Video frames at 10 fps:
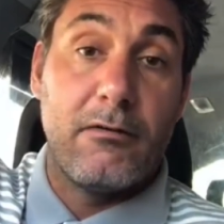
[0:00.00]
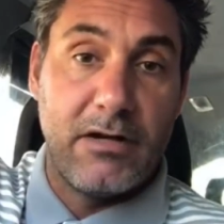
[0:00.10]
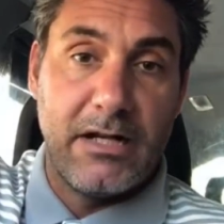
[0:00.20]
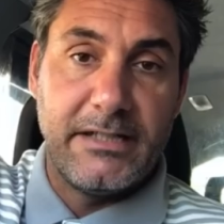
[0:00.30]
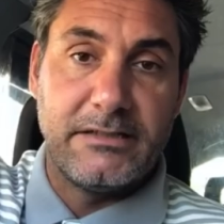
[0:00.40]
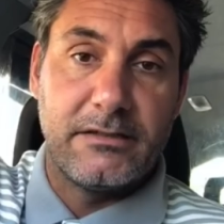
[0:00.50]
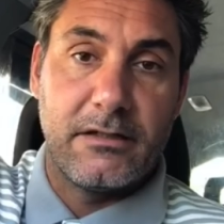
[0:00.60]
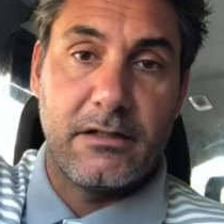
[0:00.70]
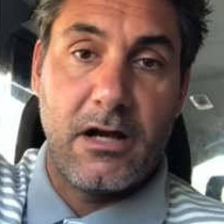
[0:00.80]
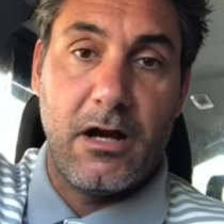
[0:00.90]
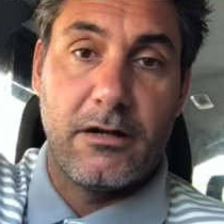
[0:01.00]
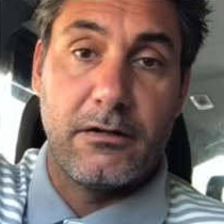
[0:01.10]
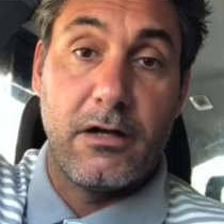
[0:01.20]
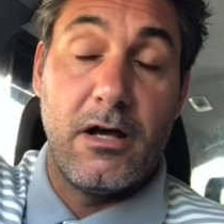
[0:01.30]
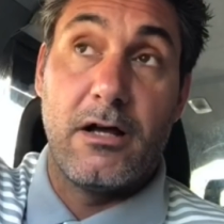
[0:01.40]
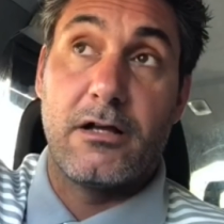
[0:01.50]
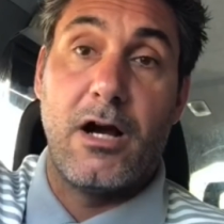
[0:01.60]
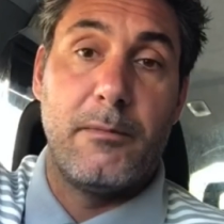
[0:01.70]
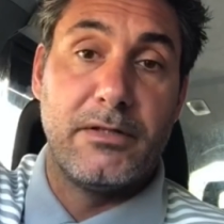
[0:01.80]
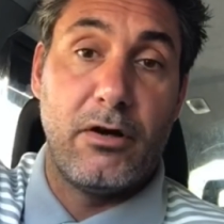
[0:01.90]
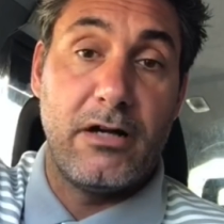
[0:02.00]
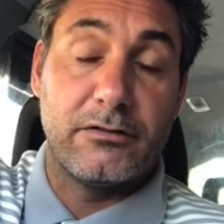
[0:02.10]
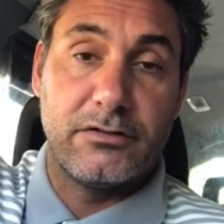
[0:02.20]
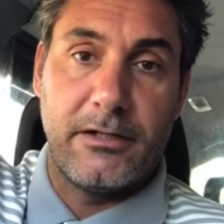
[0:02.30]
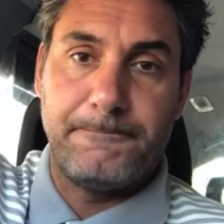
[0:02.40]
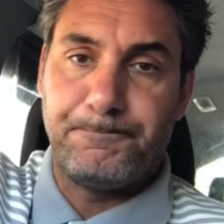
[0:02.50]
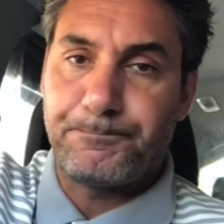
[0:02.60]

release carbon dioxide.